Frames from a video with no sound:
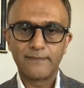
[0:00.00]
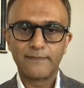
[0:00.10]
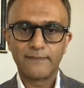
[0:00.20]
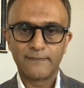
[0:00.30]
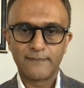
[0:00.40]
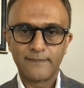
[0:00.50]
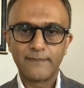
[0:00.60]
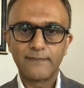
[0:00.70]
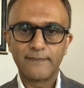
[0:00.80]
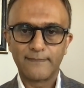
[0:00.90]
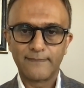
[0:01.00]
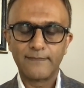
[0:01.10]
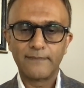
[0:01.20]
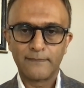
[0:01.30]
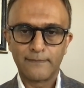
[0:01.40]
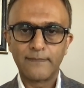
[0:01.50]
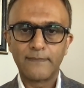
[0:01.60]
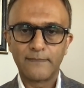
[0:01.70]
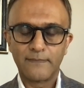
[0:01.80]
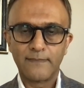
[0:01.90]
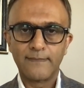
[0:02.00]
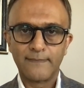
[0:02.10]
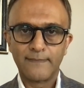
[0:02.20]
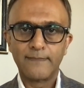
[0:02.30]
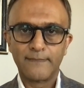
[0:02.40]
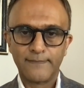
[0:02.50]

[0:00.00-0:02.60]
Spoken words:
(silent)